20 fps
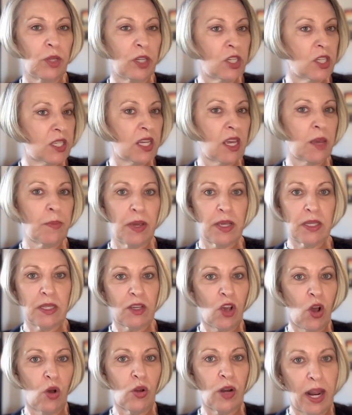When you see a piece
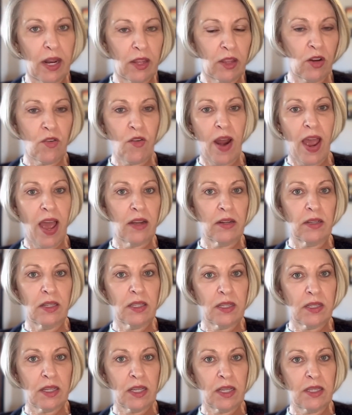of gold out of the ground,
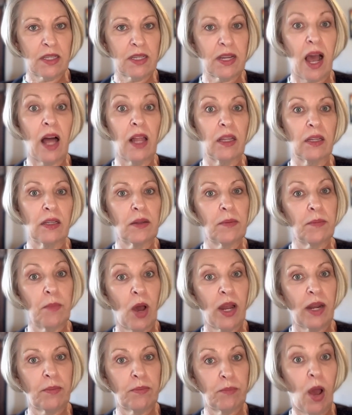it's dull and it
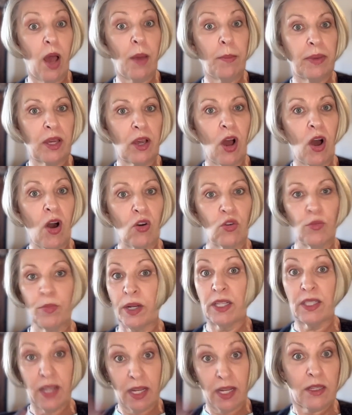might be gold,
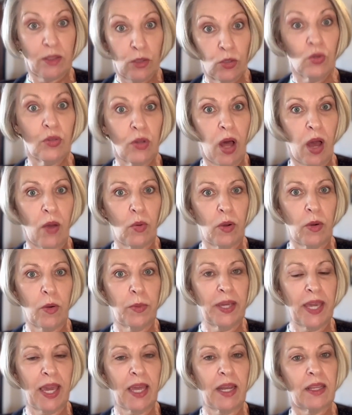but it doesn't look like what
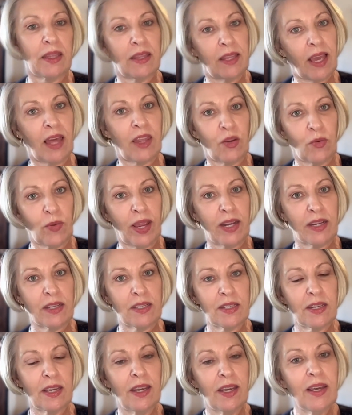we get at the other
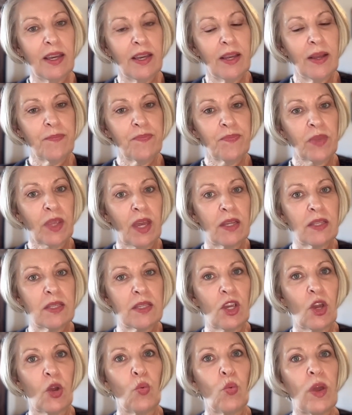end. And
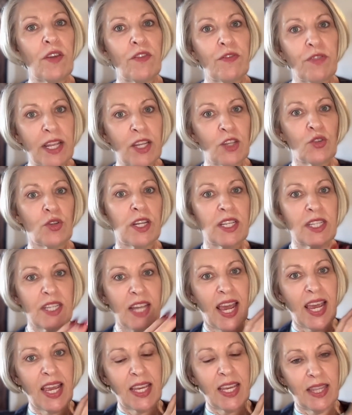so we've literally
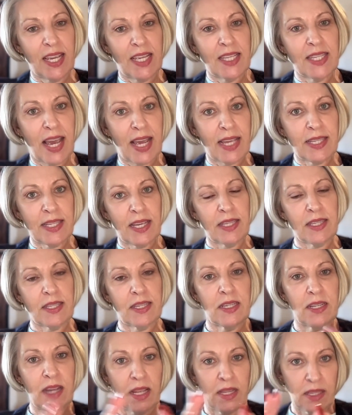taken these assets
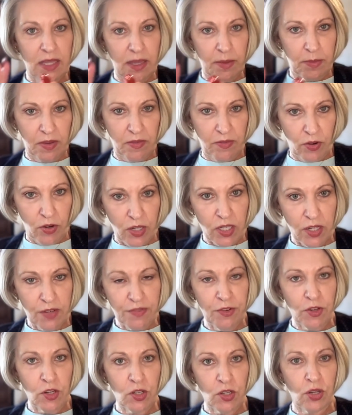and done something very
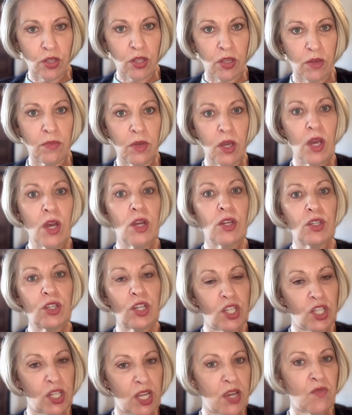different to them
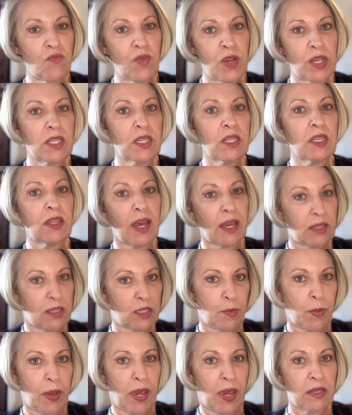to de-risk that
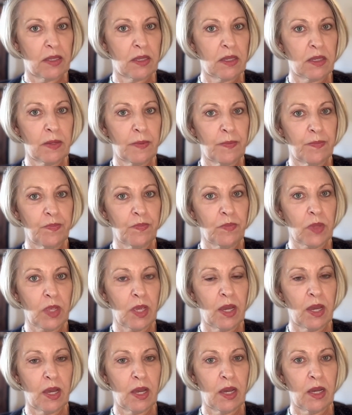space.
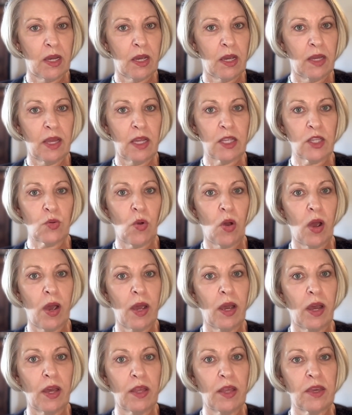And that's
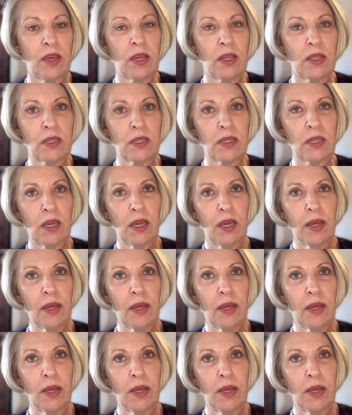why I think it's